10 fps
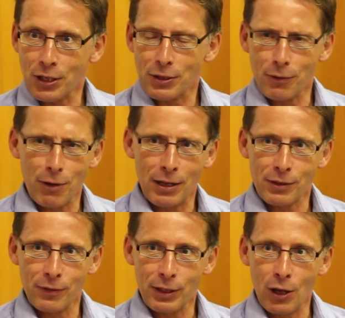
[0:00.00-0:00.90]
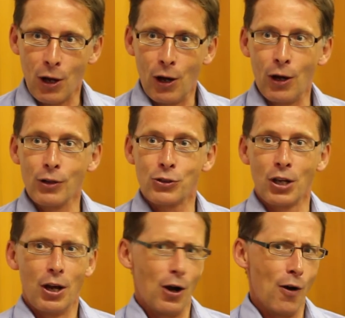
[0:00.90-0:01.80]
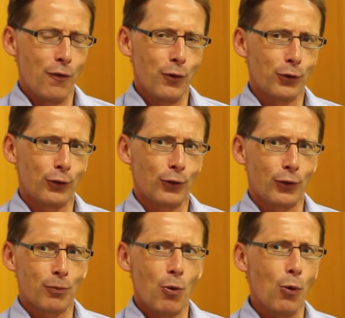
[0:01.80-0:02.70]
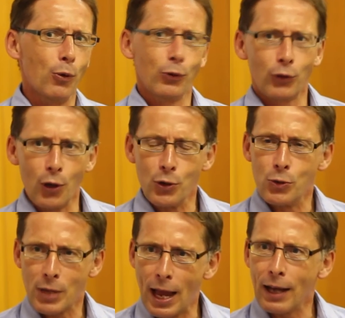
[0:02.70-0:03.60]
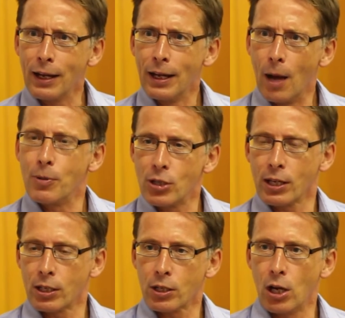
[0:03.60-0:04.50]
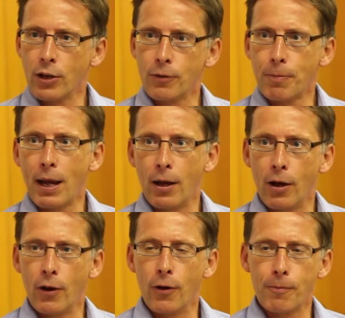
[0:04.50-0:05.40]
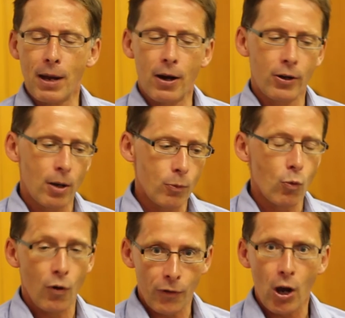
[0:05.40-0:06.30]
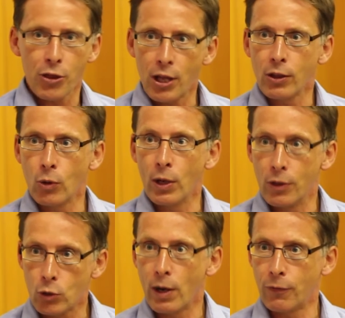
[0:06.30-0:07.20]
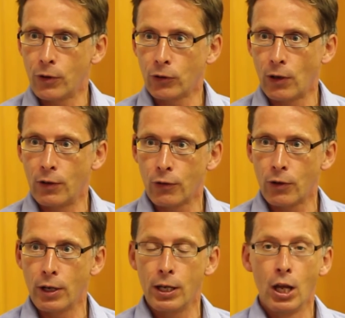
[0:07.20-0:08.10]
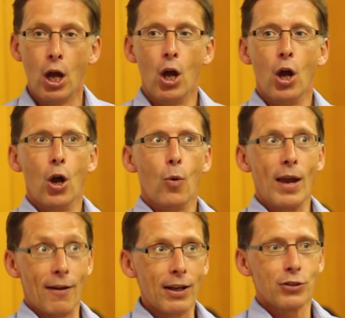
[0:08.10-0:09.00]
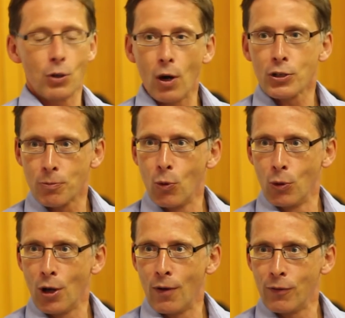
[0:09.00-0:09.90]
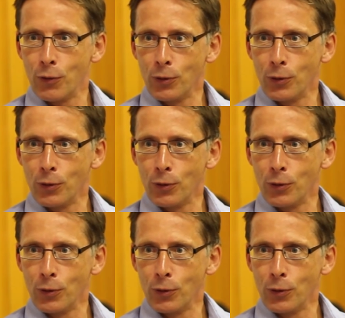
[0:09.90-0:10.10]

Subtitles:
cities are relatively large, armed forces are small, so you get a particular kind of paradigm of warfare. I think that in the 21st century, we have actually quite small armed